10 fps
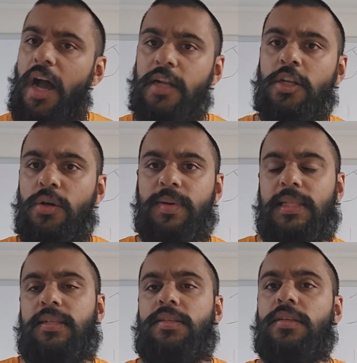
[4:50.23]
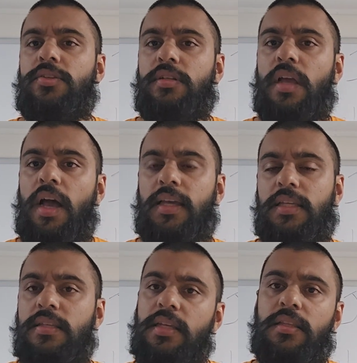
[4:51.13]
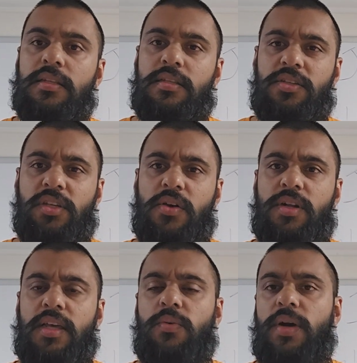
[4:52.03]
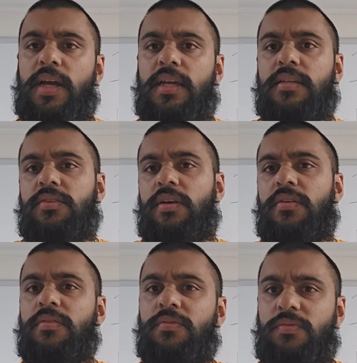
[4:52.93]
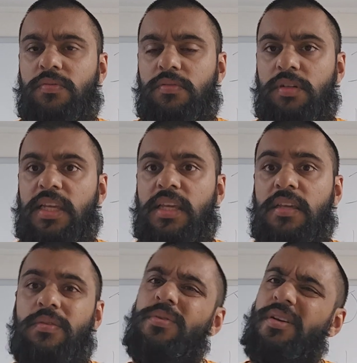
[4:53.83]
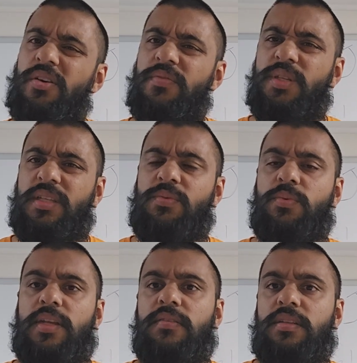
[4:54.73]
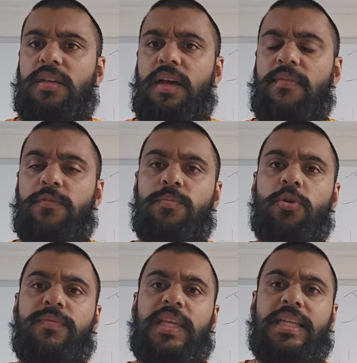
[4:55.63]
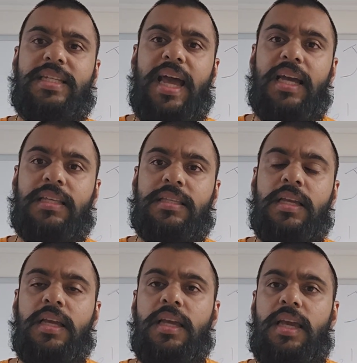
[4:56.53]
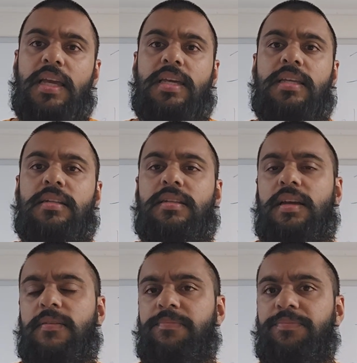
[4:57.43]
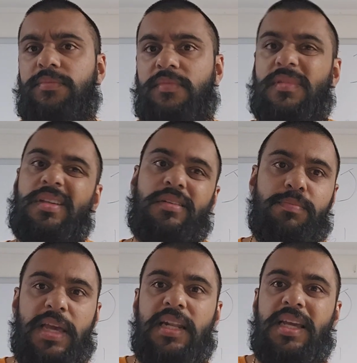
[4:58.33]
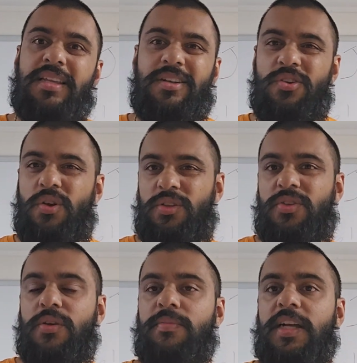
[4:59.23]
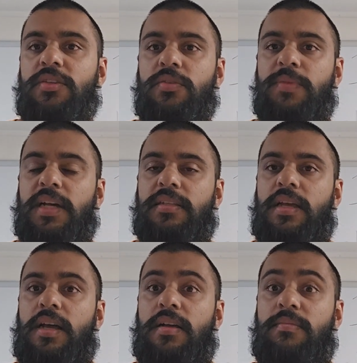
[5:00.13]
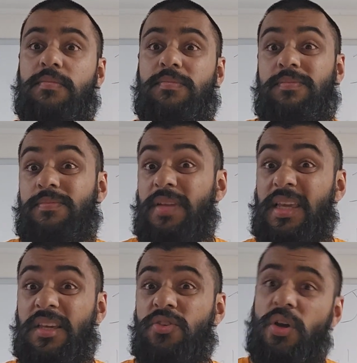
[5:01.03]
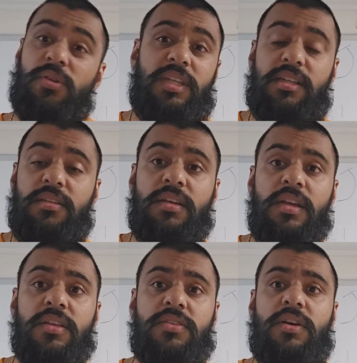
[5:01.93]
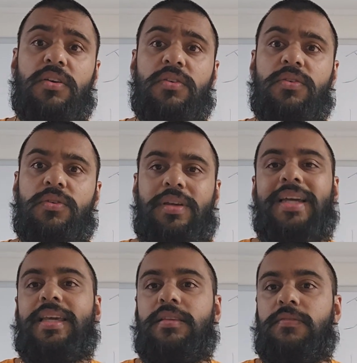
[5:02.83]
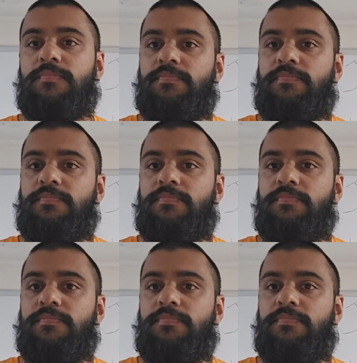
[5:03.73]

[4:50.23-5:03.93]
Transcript: I don't know about the decision. I can see the decision going either way. So Nicky obviously went for more of the attacks, and Pena not so much, but he controlled it. So I guess